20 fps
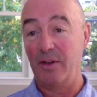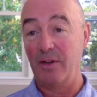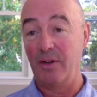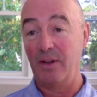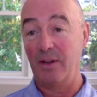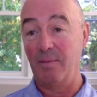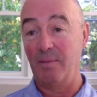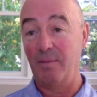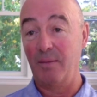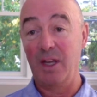
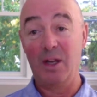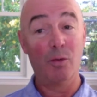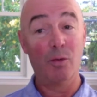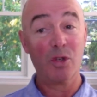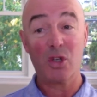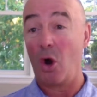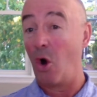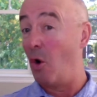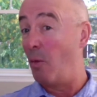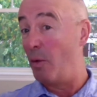team. It was
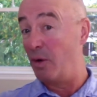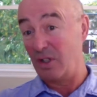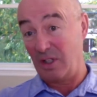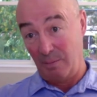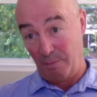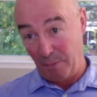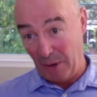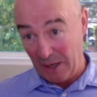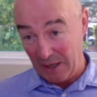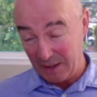almost
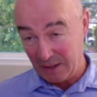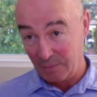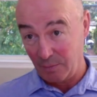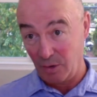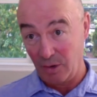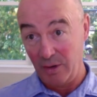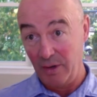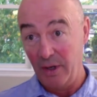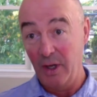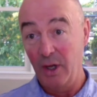
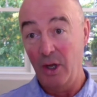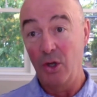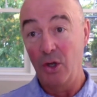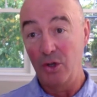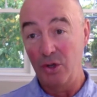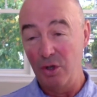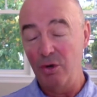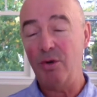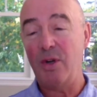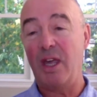impossible.
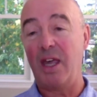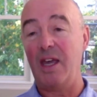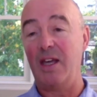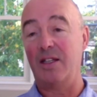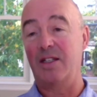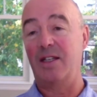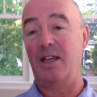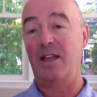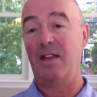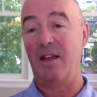You can't
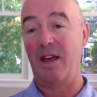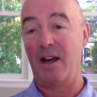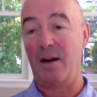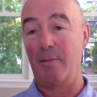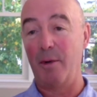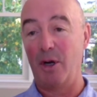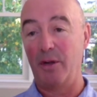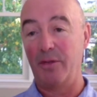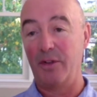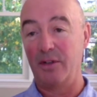say that
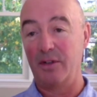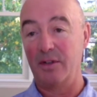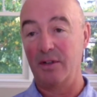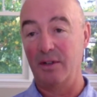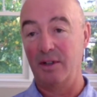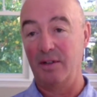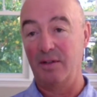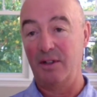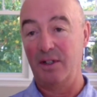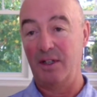about this
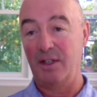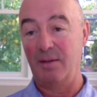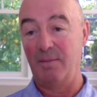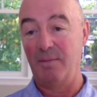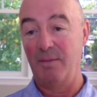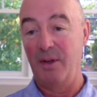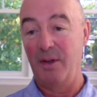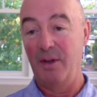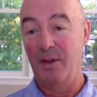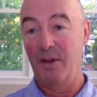Leafs team.
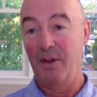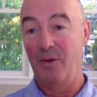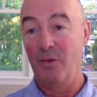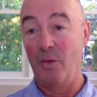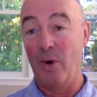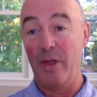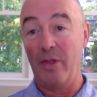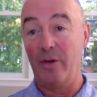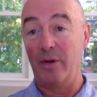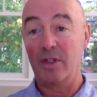
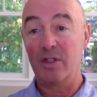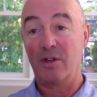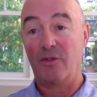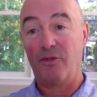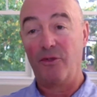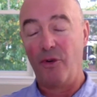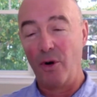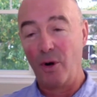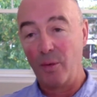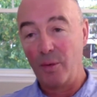Whether it's the
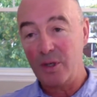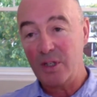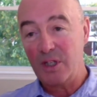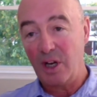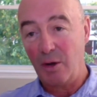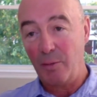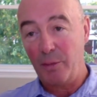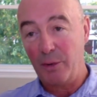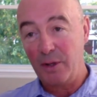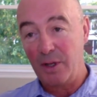forwards
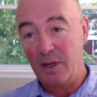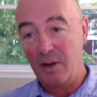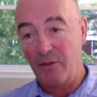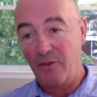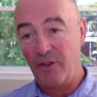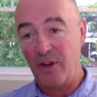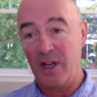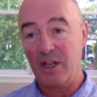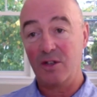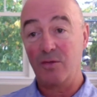helping the
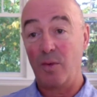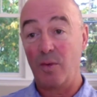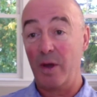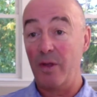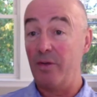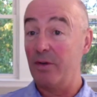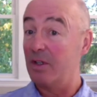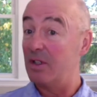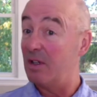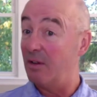defense, whether
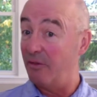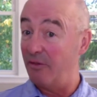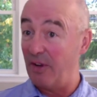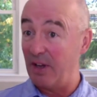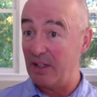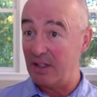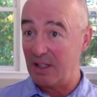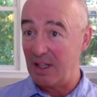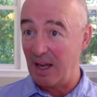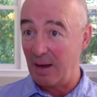it's
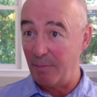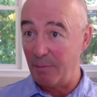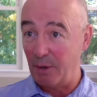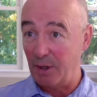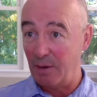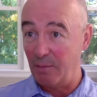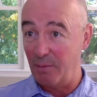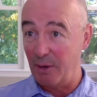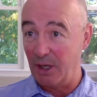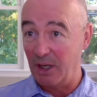defense not
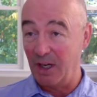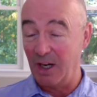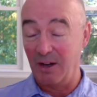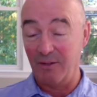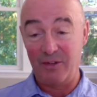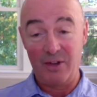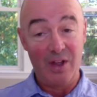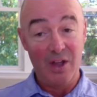being big enough,